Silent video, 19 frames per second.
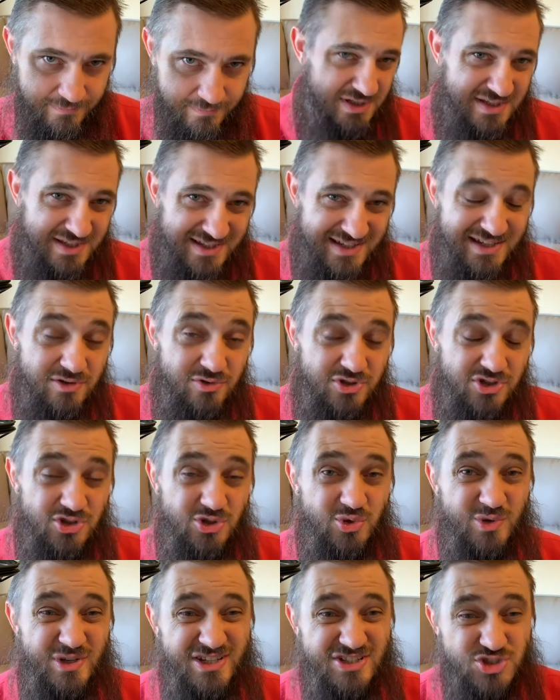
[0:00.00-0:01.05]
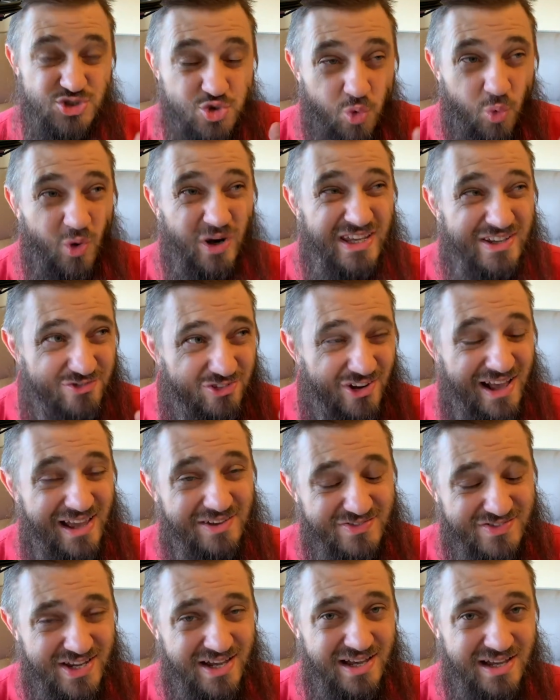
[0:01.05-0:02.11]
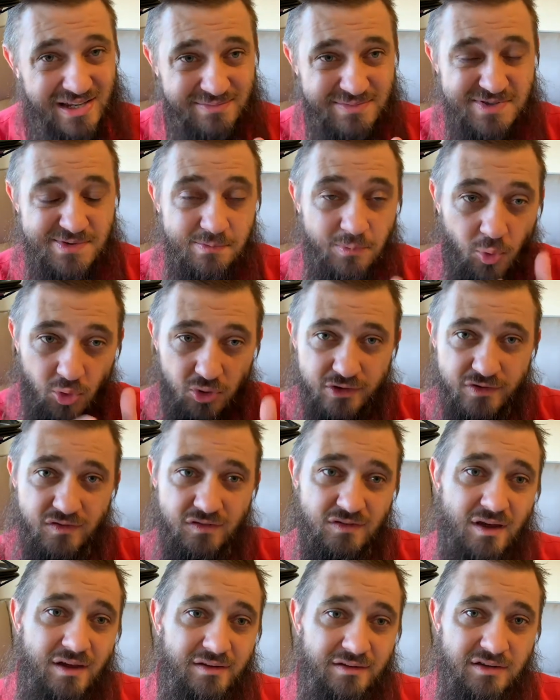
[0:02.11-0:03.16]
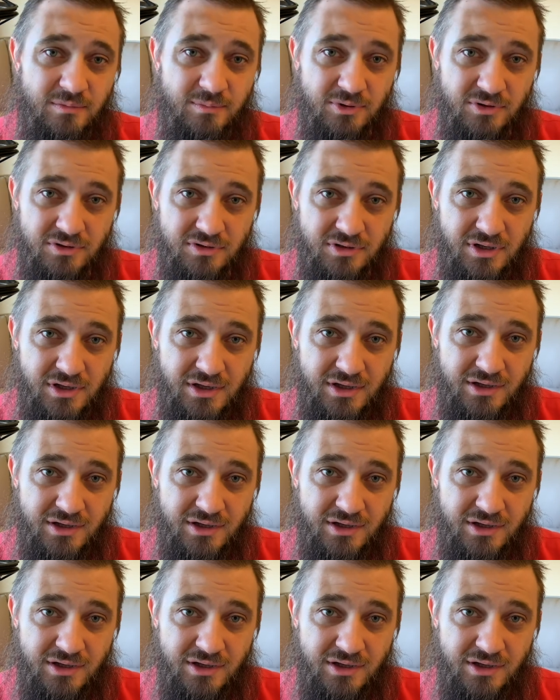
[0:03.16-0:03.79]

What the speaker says: CO2 is 25 times more soluble